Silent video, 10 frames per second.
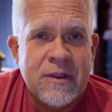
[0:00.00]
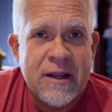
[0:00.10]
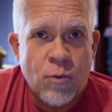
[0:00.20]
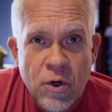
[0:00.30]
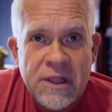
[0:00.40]

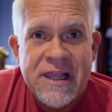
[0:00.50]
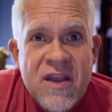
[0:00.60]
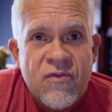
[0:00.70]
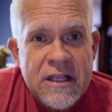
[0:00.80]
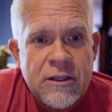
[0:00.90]
Like, we're
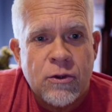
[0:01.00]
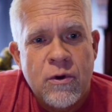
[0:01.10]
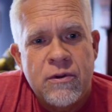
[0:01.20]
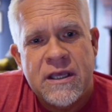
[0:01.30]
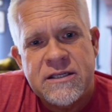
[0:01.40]
living
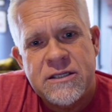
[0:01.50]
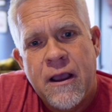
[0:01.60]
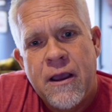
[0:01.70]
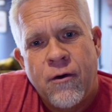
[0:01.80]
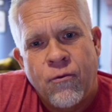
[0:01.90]
through this
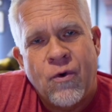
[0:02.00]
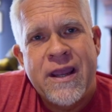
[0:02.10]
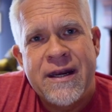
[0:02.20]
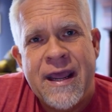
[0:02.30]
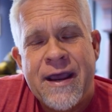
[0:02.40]

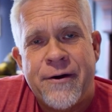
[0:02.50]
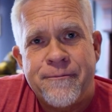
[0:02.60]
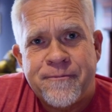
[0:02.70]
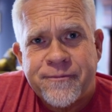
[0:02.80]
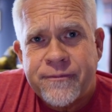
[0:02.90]
right
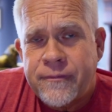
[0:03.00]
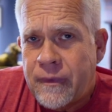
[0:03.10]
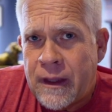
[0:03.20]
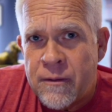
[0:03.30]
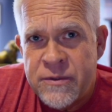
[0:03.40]
now.
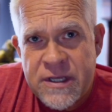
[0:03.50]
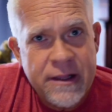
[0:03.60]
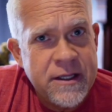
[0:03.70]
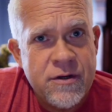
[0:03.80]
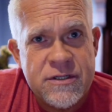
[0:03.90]
I'm
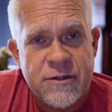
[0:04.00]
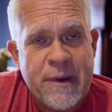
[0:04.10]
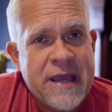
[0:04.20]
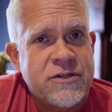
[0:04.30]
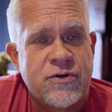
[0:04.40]
telling you, as a
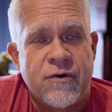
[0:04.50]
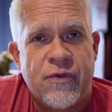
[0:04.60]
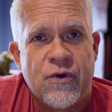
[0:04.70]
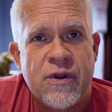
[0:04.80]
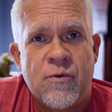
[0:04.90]
pastor of
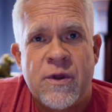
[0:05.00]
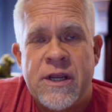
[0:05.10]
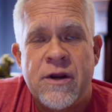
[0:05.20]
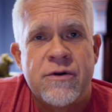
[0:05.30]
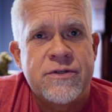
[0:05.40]
31
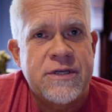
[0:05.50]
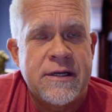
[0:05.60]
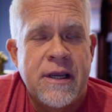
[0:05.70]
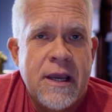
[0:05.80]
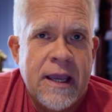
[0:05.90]
years
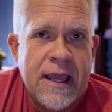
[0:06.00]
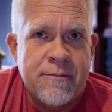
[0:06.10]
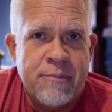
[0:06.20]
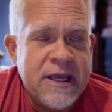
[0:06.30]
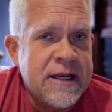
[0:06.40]

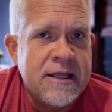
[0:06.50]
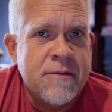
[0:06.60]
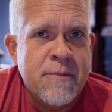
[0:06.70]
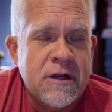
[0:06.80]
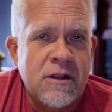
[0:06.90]
and being in
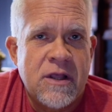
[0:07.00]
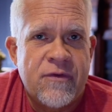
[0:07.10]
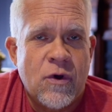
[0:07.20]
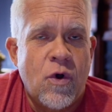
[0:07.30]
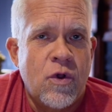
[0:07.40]
the middle
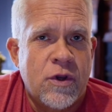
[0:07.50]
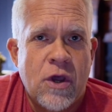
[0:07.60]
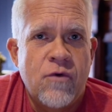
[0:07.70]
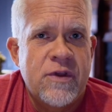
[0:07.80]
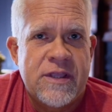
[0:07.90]
of the whole
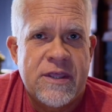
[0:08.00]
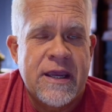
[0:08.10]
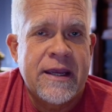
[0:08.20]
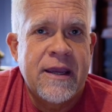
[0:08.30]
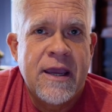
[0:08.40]
COVID
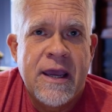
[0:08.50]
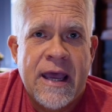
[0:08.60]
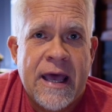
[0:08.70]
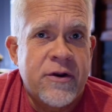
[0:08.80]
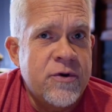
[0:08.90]
thing,
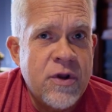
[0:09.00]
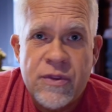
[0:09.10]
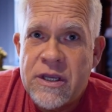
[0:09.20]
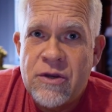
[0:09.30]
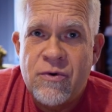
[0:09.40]
I don't know
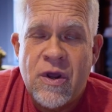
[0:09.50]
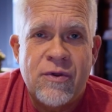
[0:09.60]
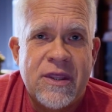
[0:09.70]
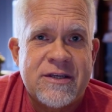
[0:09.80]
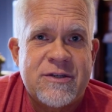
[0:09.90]
that you know
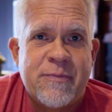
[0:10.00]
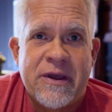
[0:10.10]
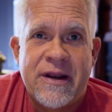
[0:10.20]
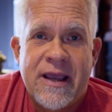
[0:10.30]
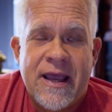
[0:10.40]
this,
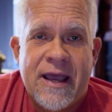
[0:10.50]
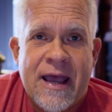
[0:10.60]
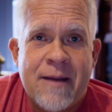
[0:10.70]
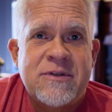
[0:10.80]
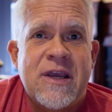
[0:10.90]
but
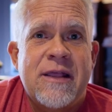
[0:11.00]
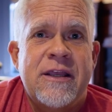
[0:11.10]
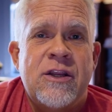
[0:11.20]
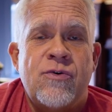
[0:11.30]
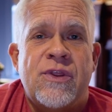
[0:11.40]
I'm
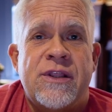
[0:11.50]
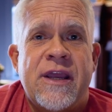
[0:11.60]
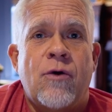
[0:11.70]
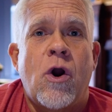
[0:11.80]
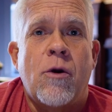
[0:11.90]
telling you that
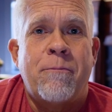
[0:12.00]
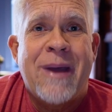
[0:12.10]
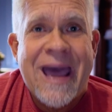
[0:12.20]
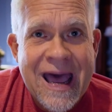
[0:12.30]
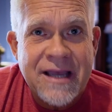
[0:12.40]
there are
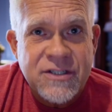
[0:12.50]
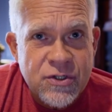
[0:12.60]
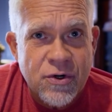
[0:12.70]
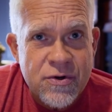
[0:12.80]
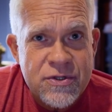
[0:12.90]

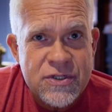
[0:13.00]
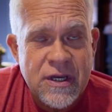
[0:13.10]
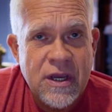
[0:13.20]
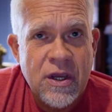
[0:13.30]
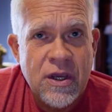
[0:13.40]

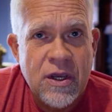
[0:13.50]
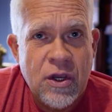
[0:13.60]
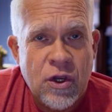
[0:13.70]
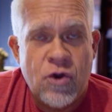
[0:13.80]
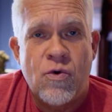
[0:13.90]
pastors
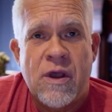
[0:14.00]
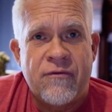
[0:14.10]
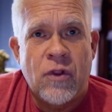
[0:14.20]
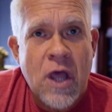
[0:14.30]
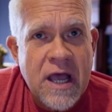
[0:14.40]
who
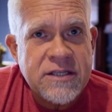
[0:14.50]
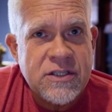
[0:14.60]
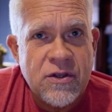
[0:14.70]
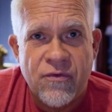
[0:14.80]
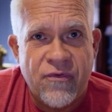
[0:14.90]
have
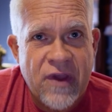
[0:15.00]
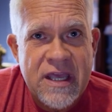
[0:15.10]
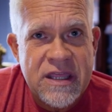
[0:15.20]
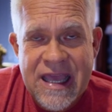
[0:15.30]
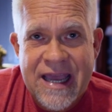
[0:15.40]
lost their
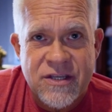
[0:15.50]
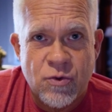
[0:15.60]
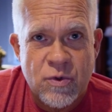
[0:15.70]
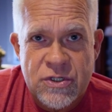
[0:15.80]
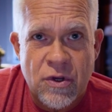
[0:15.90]
faith as
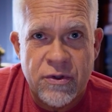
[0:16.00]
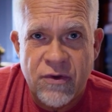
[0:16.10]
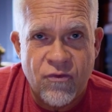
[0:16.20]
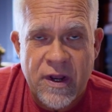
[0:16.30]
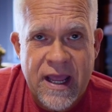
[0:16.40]
a result
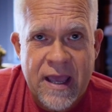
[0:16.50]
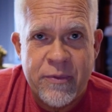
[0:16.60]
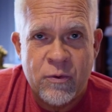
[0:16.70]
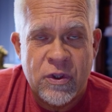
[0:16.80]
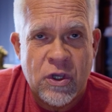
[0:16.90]
of what
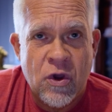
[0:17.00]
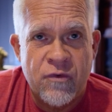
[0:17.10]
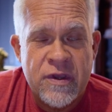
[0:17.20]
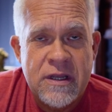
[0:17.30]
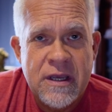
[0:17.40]
happened with
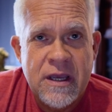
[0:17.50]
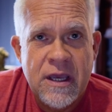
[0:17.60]
COVID.